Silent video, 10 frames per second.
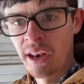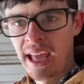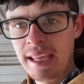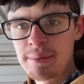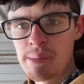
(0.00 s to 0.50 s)

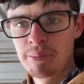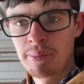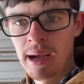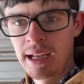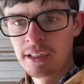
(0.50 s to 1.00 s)
had
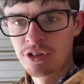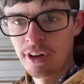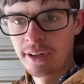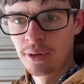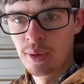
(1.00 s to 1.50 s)
my
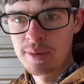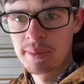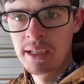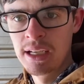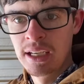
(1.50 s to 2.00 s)
trainer with me,
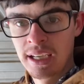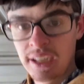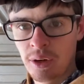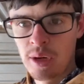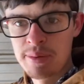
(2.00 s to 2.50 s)
in there
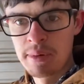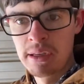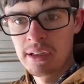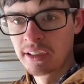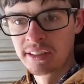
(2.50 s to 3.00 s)
with me.
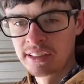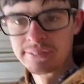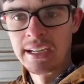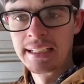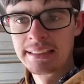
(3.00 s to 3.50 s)
Because if
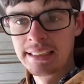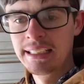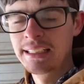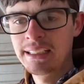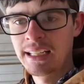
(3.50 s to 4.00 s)
I
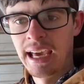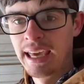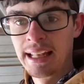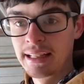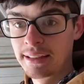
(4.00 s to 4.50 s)
didn't,
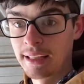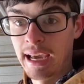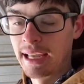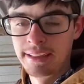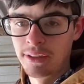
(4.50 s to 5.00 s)
I
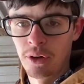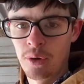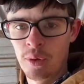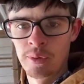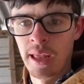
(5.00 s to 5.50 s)
don't know
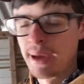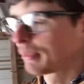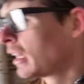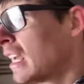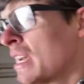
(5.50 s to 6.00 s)
what would happen.
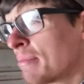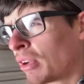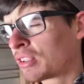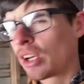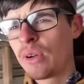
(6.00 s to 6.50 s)
But
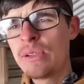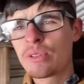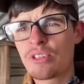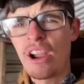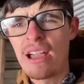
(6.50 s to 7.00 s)
so he was
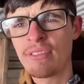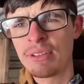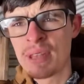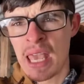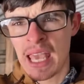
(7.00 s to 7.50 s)
driving
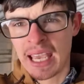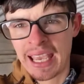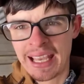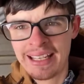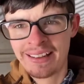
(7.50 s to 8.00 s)

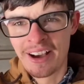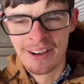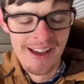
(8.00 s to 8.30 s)
and got